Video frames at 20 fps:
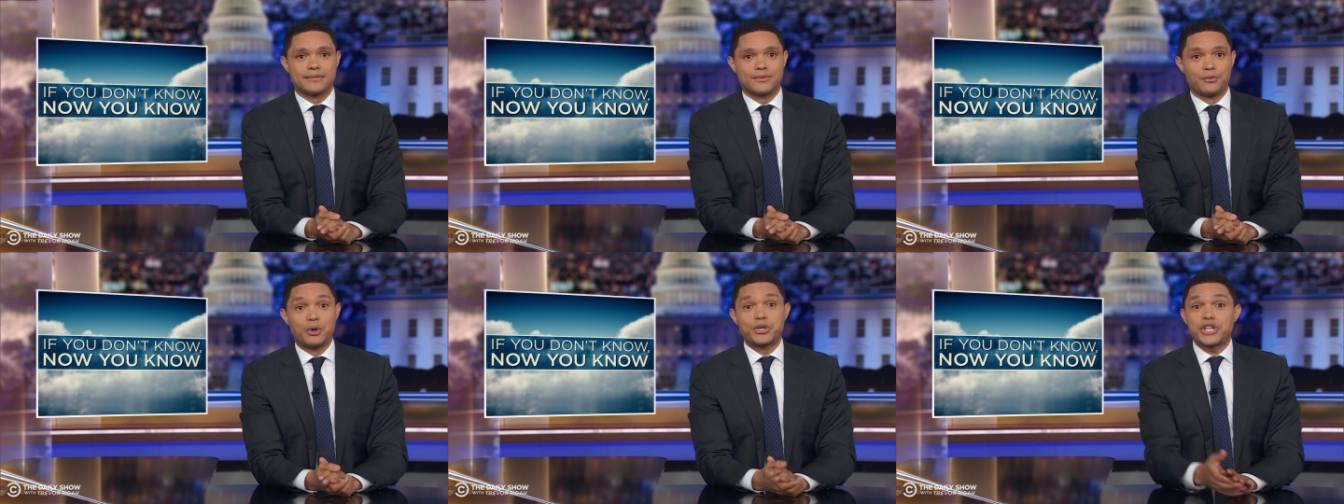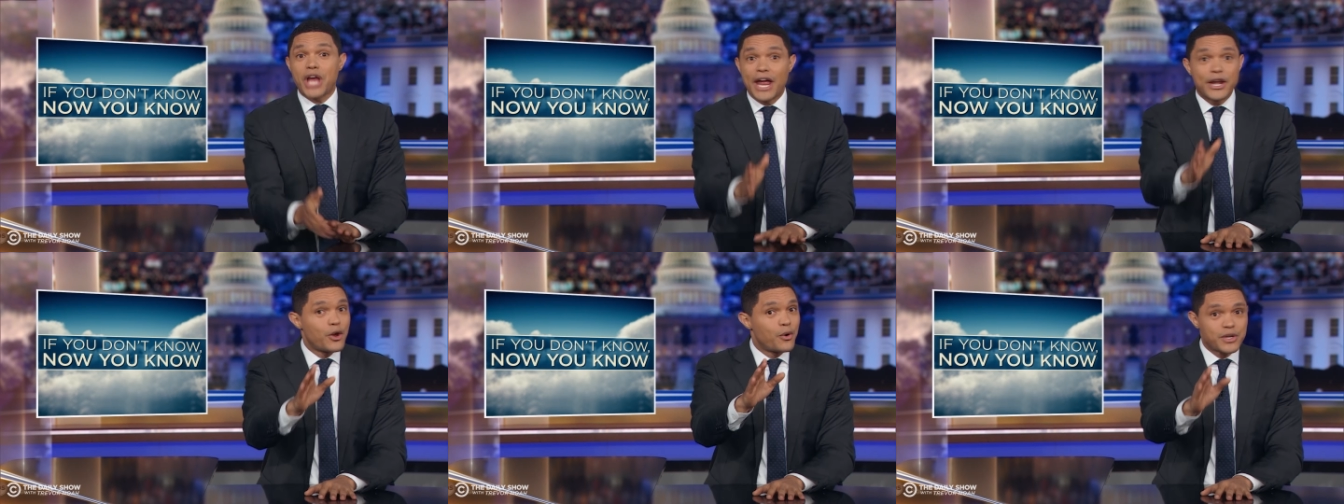
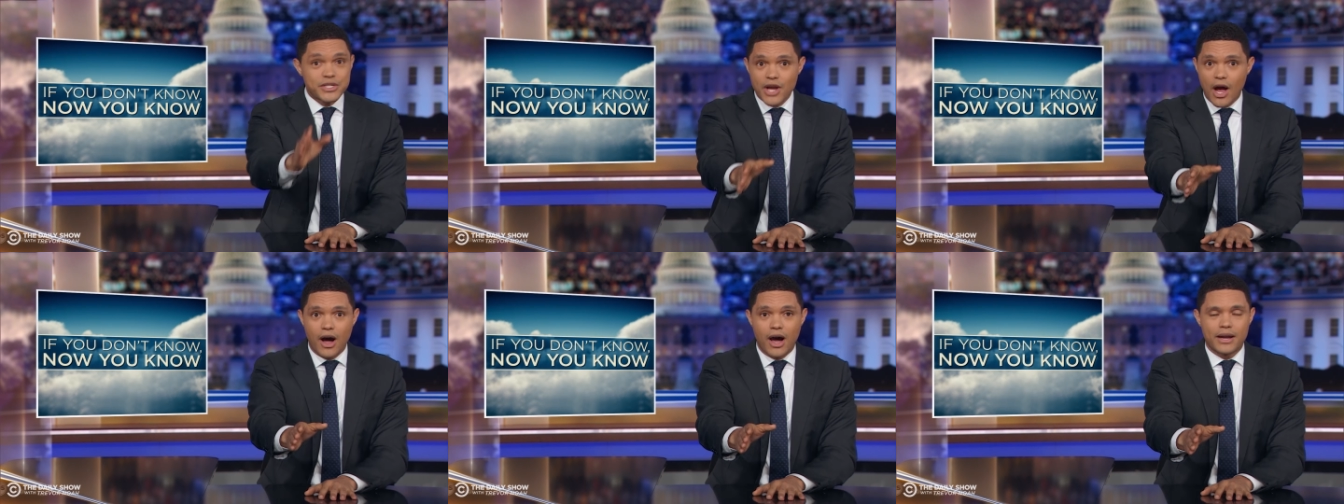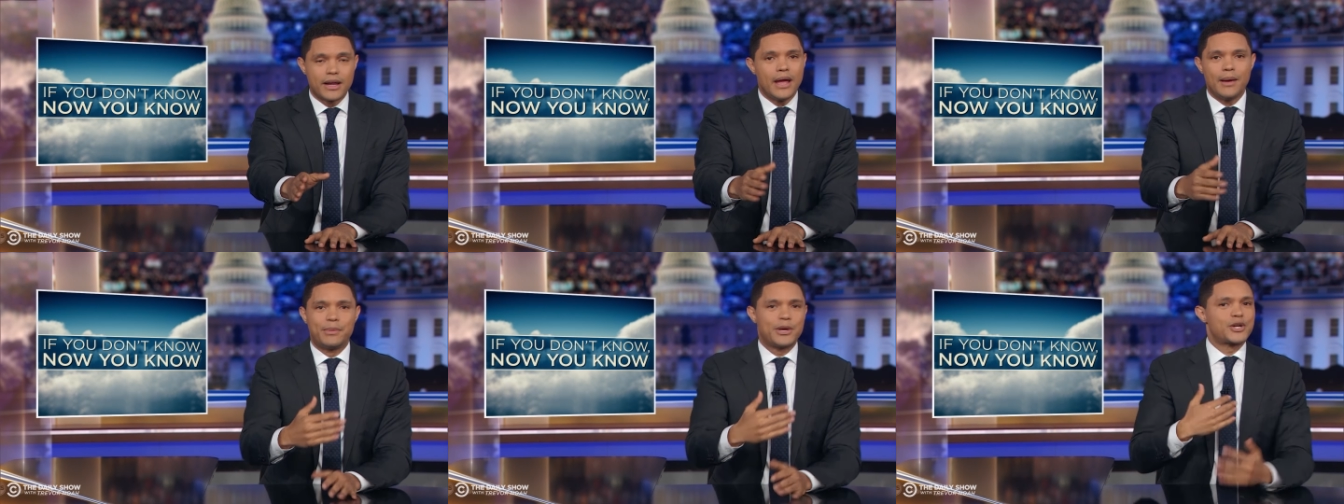Which I know is
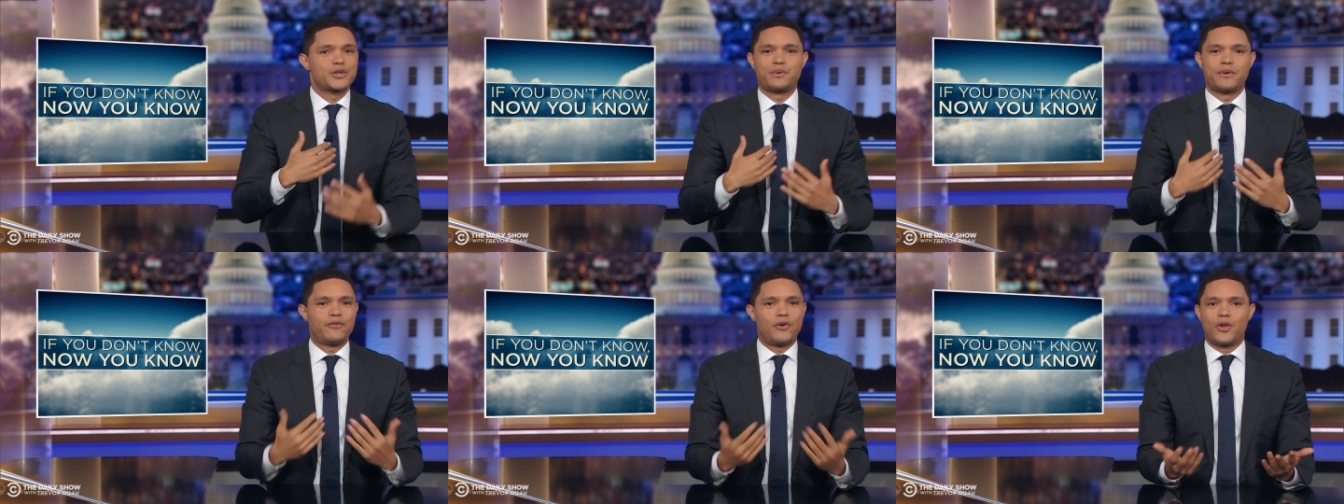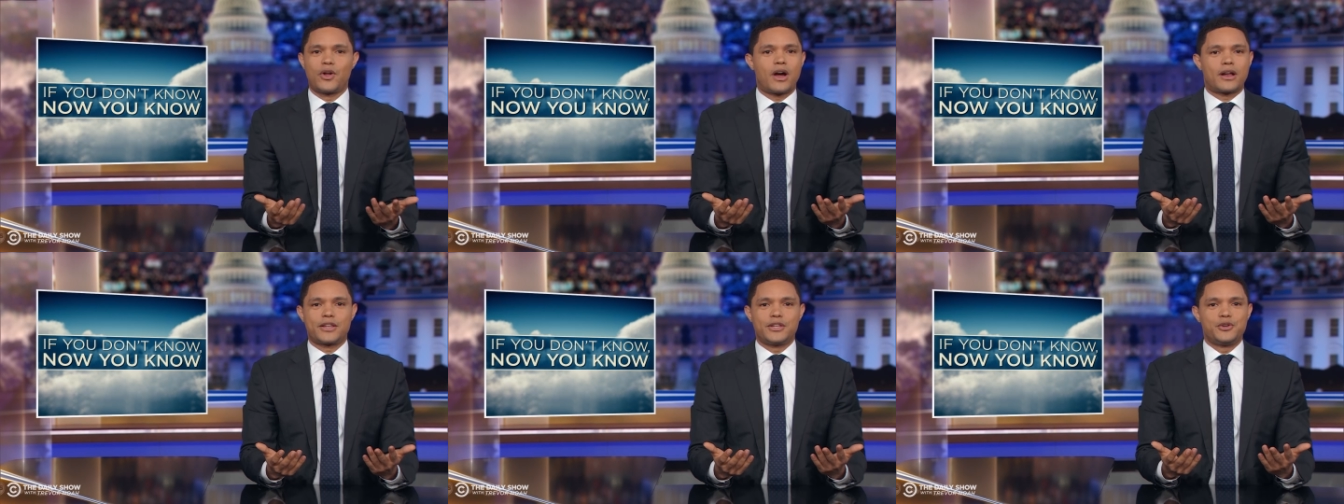hard because we've
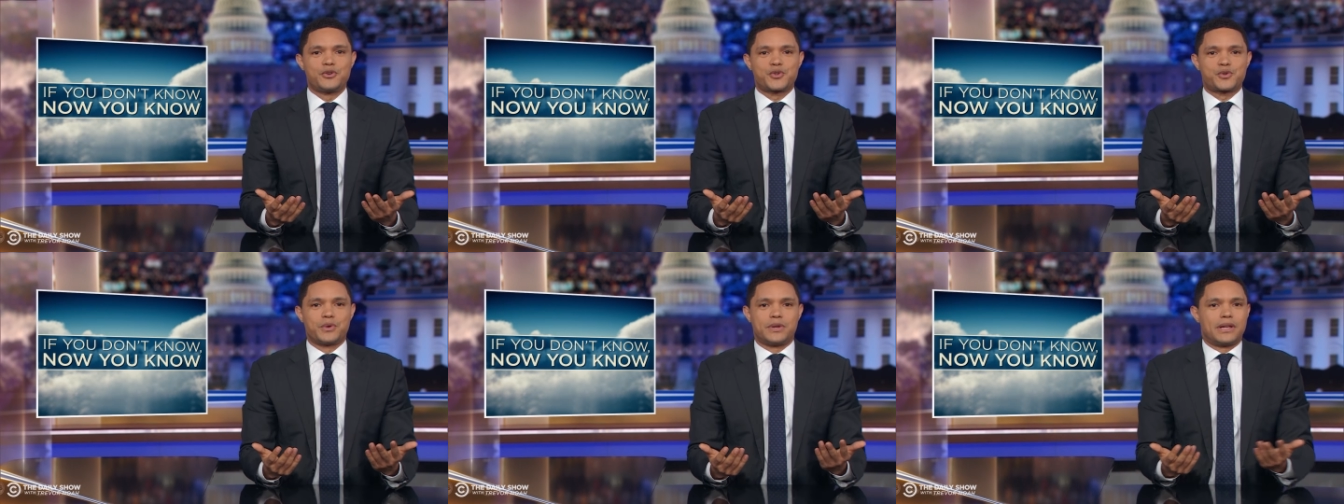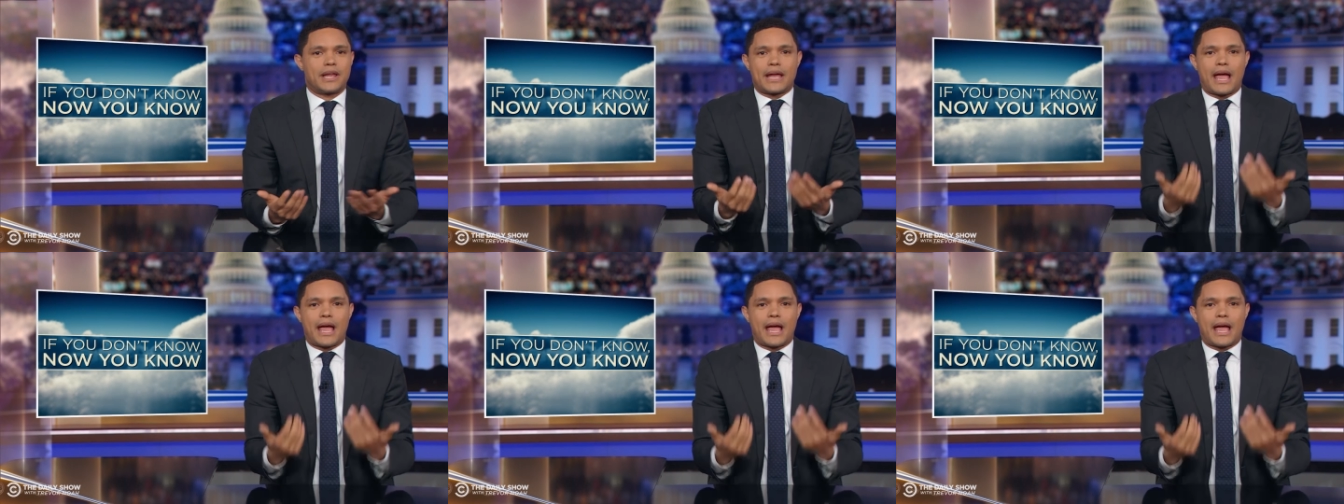all gotten used to it.